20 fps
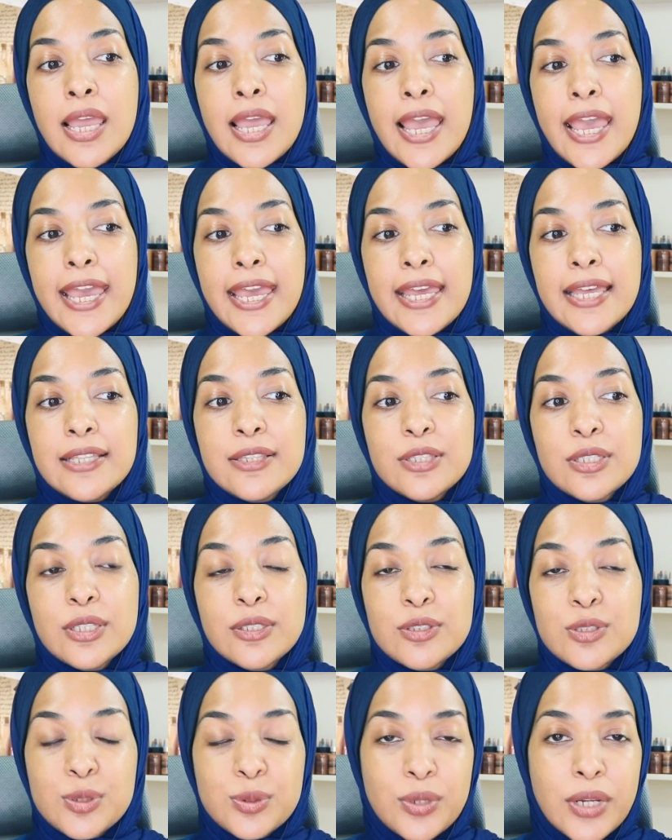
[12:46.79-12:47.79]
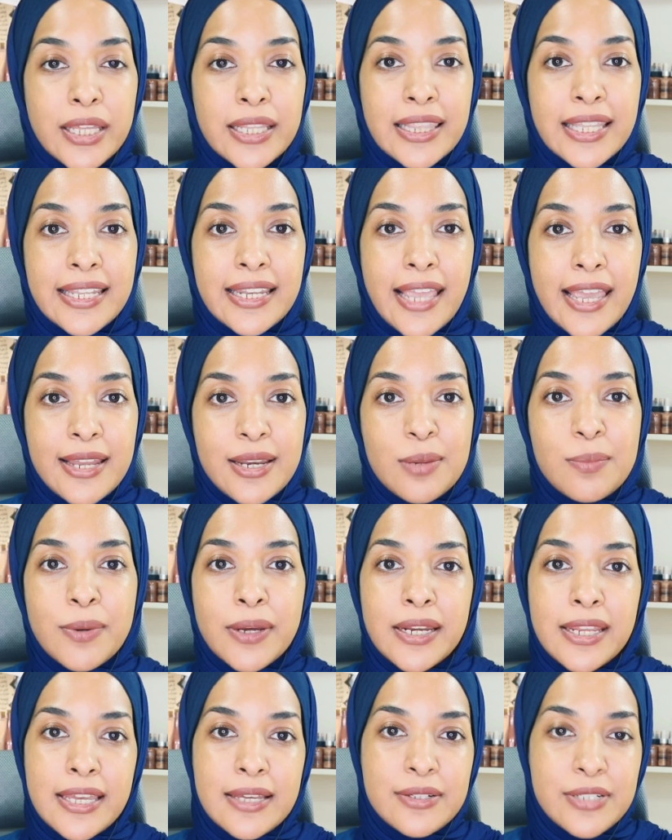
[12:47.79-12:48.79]
and to not let
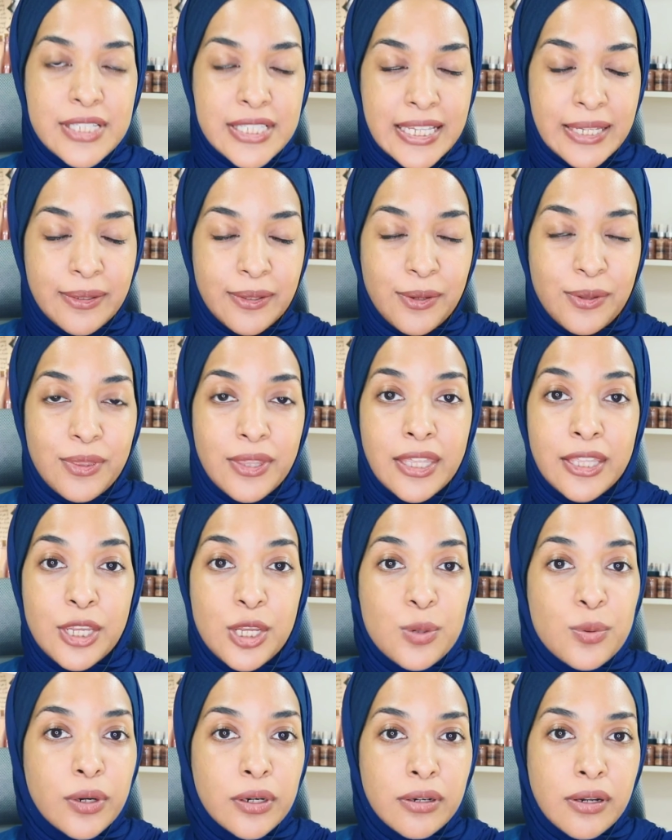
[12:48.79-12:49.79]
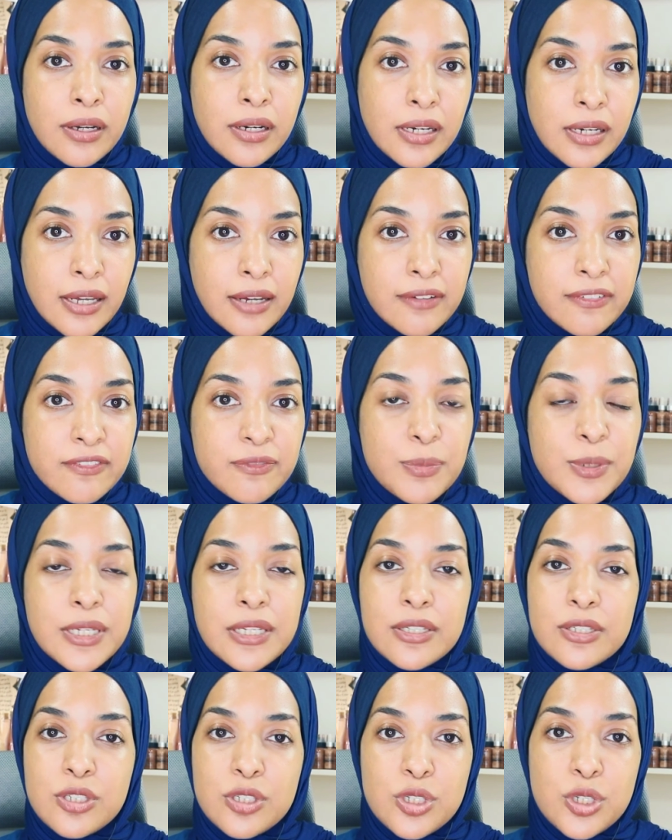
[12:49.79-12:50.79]
anybody else tell you that you are not enough,
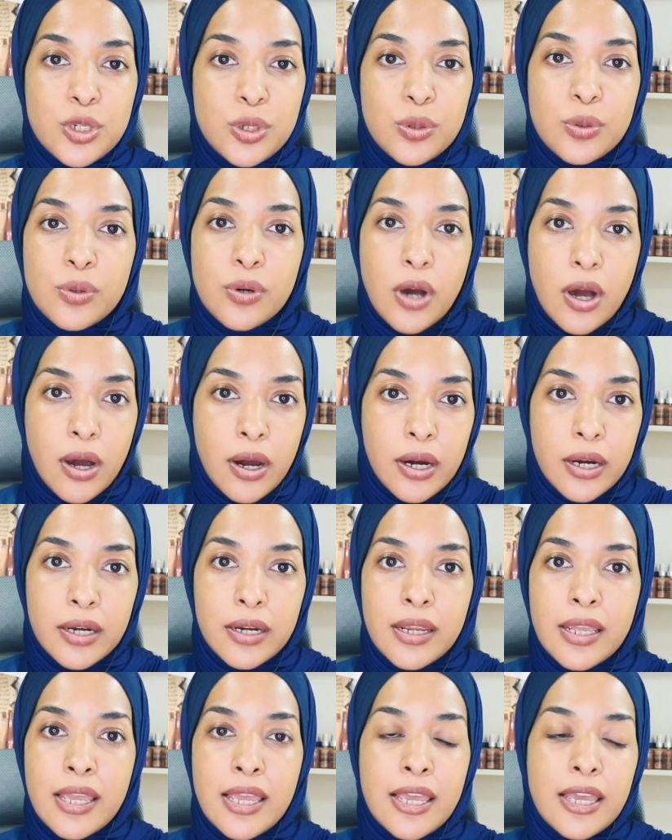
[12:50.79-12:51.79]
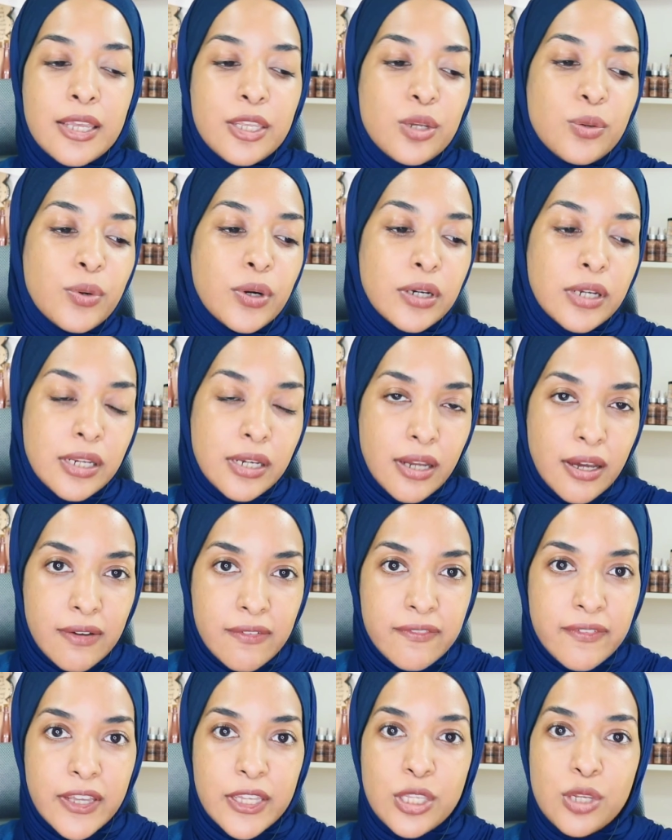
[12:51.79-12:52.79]
because you are enough
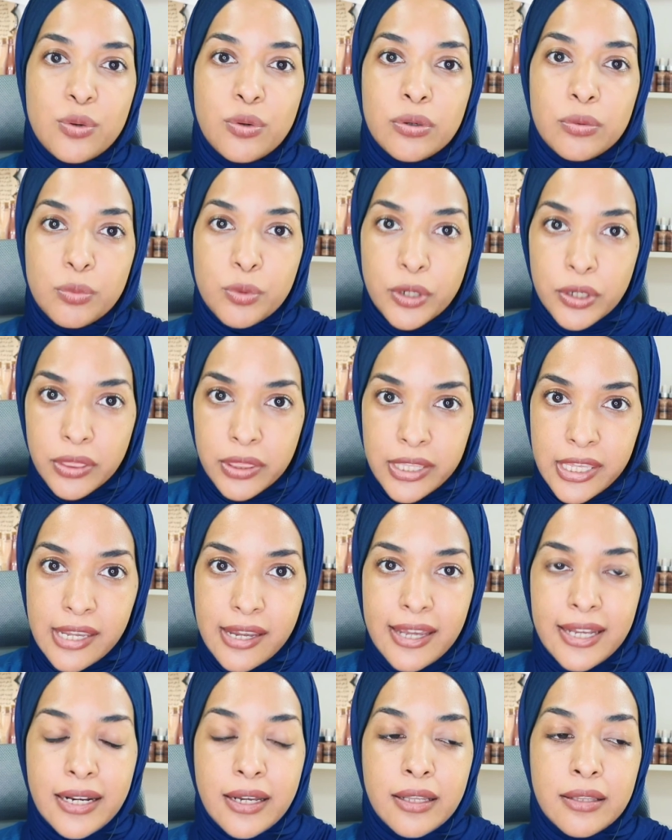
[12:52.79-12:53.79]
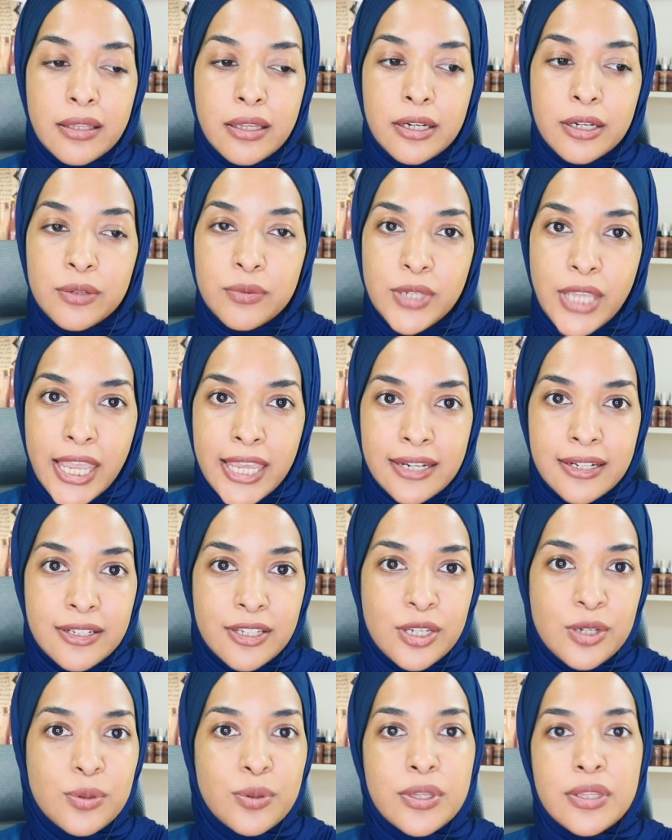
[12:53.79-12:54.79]
and you are worthy, and Allah created
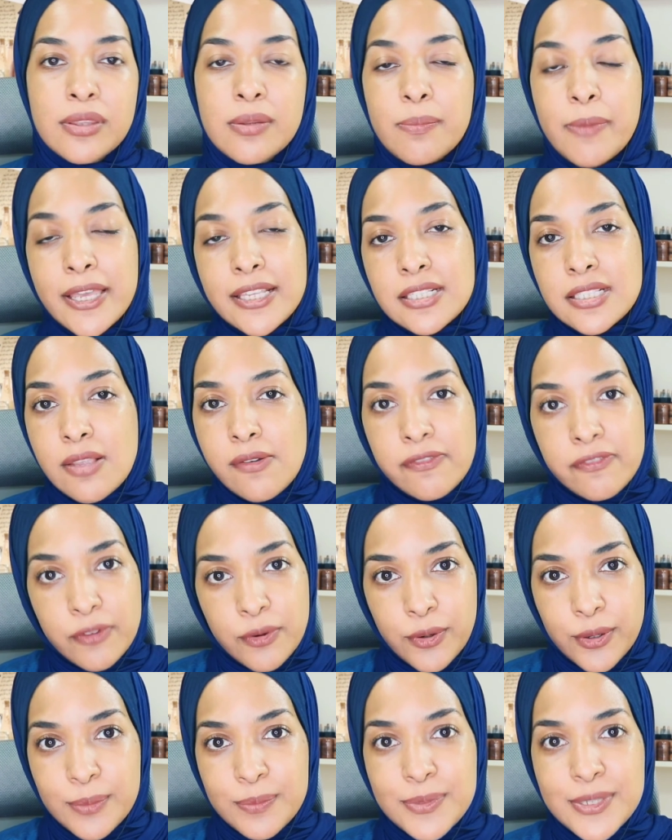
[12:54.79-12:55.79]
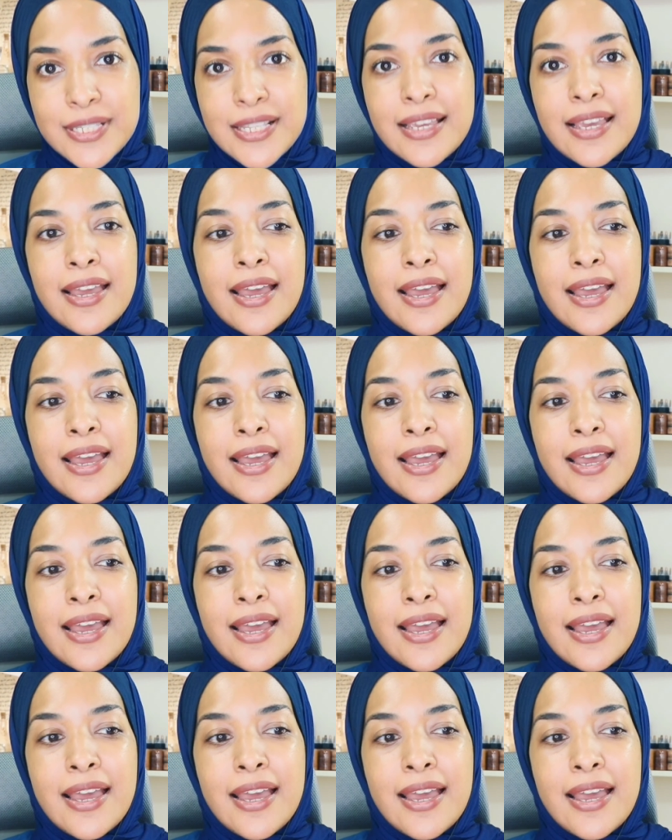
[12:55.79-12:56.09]
you in the best of forms.